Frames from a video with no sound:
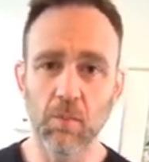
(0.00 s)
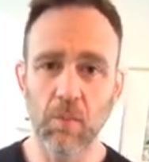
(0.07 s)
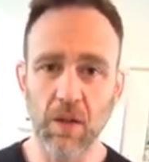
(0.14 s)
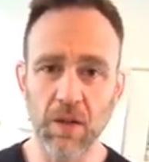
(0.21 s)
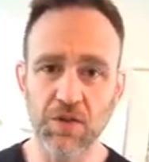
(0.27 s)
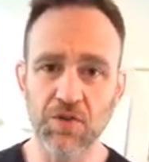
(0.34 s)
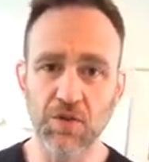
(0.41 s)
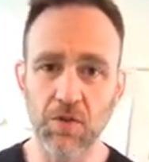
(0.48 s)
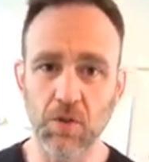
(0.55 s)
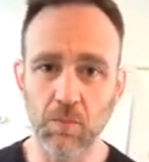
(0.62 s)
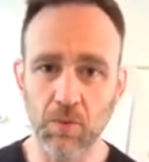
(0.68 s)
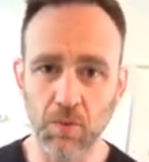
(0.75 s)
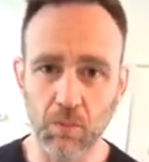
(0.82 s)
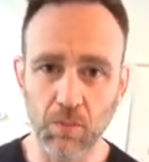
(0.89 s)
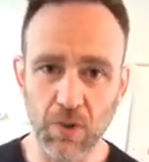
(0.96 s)
posture,
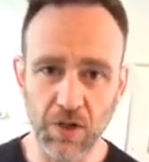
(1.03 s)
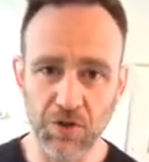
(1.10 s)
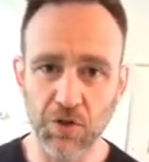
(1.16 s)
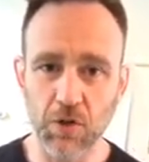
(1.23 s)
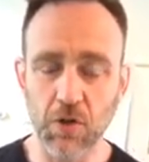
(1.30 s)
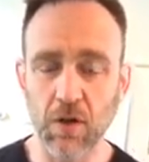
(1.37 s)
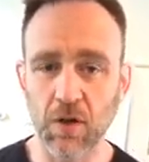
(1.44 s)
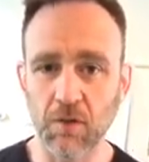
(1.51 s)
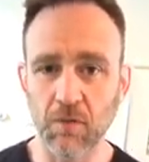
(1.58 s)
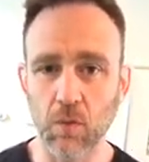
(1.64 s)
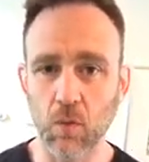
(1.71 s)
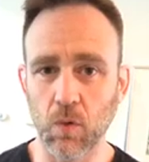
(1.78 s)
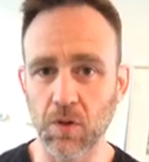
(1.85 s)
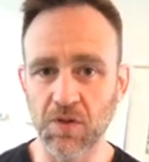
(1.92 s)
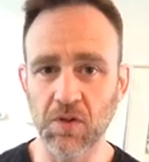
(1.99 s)
pressure, and of
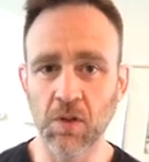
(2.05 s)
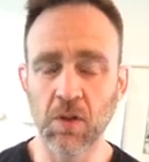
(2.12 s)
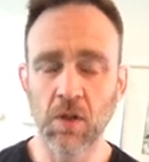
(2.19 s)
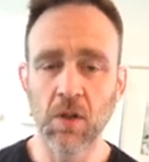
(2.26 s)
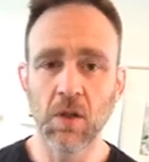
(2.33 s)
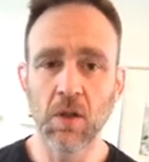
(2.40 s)
course